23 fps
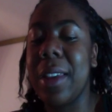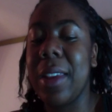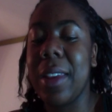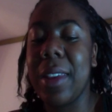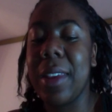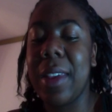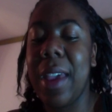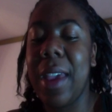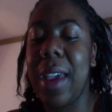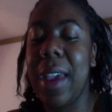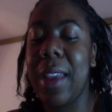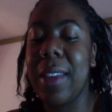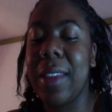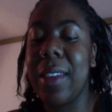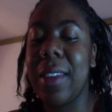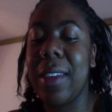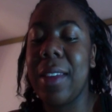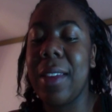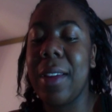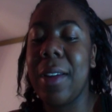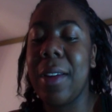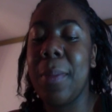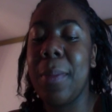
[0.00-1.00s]

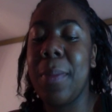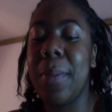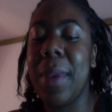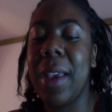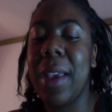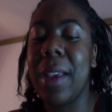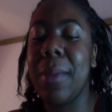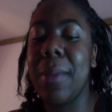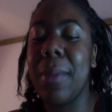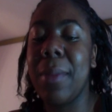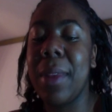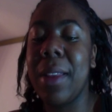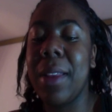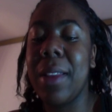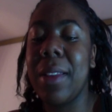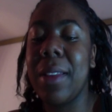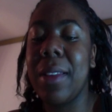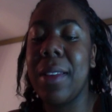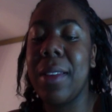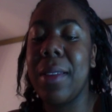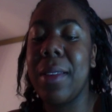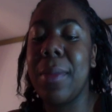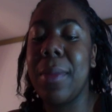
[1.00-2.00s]
cancer, pigment
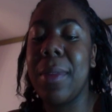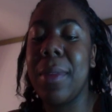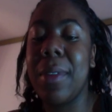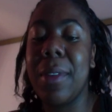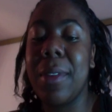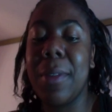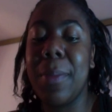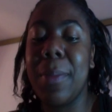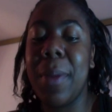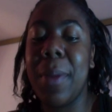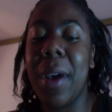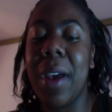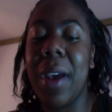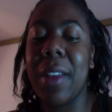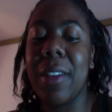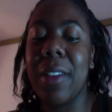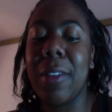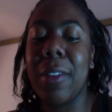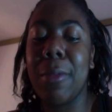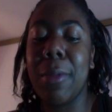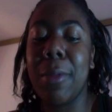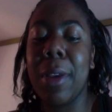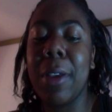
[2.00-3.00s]

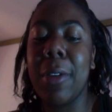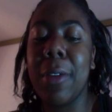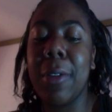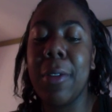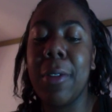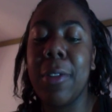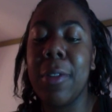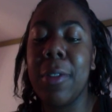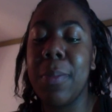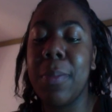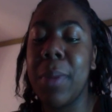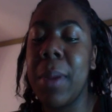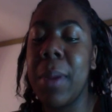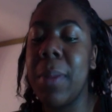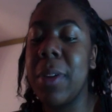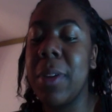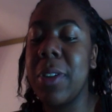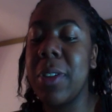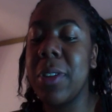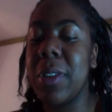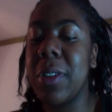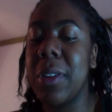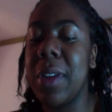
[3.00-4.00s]
spots, wrinkles,
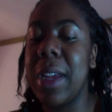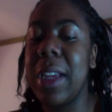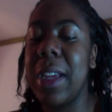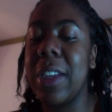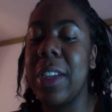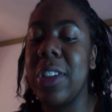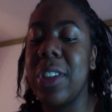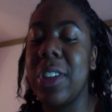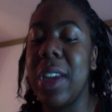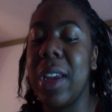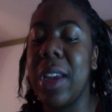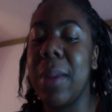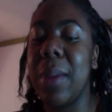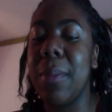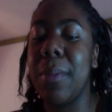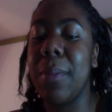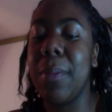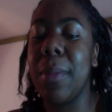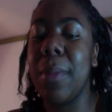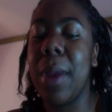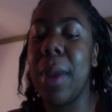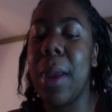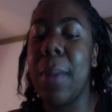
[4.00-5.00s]
premature aging,
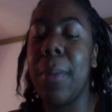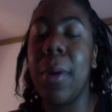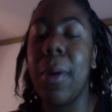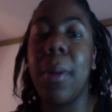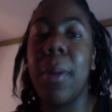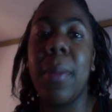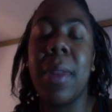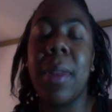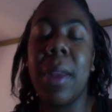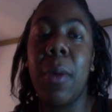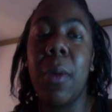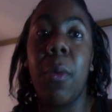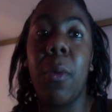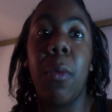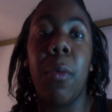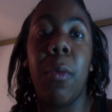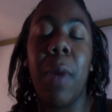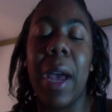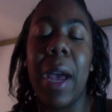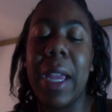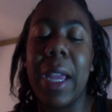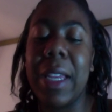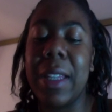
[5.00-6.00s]
permanent
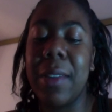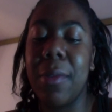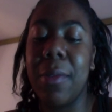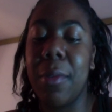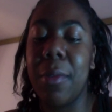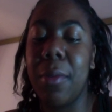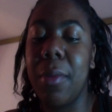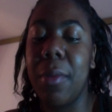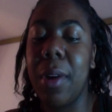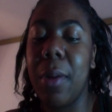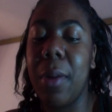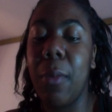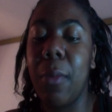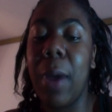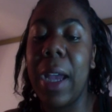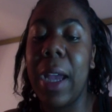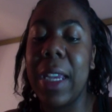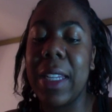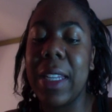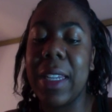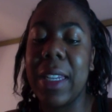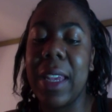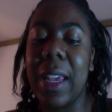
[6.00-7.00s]

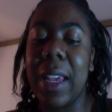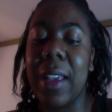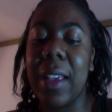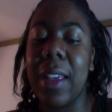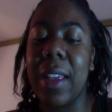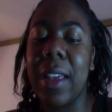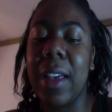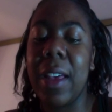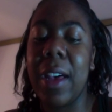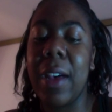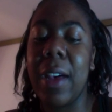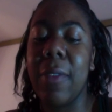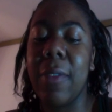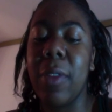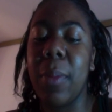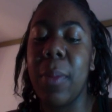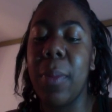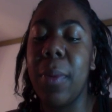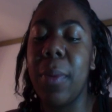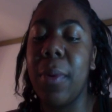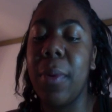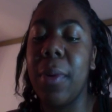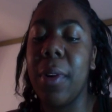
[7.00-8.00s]
widening of the
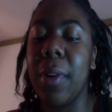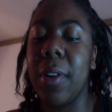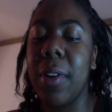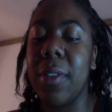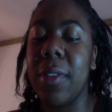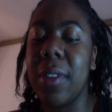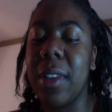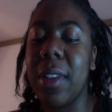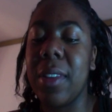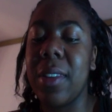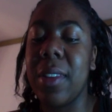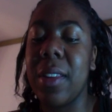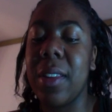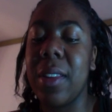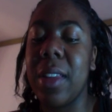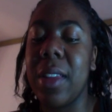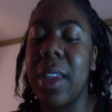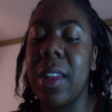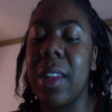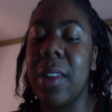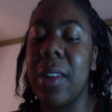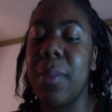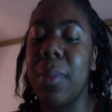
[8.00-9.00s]
pores, and
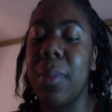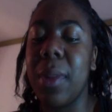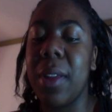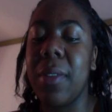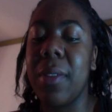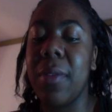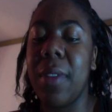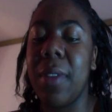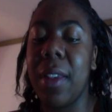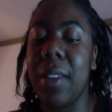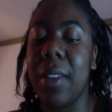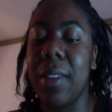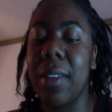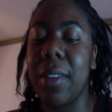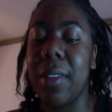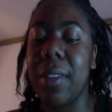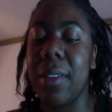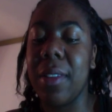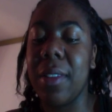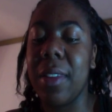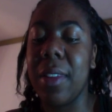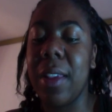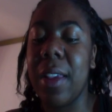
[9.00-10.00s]
dilated blood
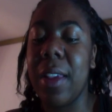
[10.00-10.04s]
vessels.